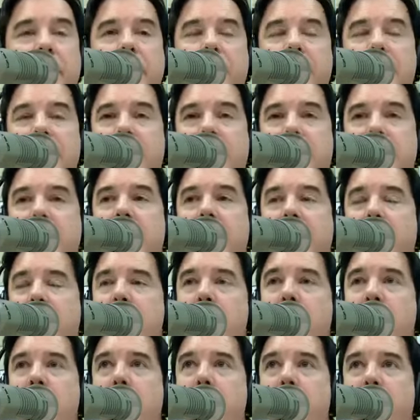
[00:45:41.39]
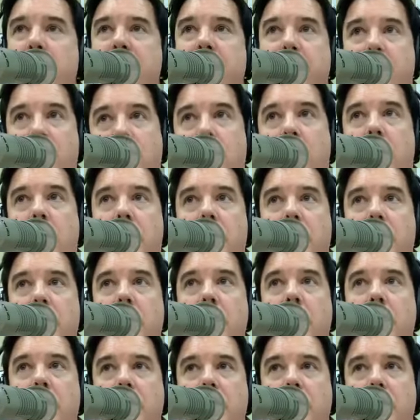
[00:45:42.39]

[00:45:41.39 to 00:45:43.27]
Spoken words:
And listen, thank you so much for calling.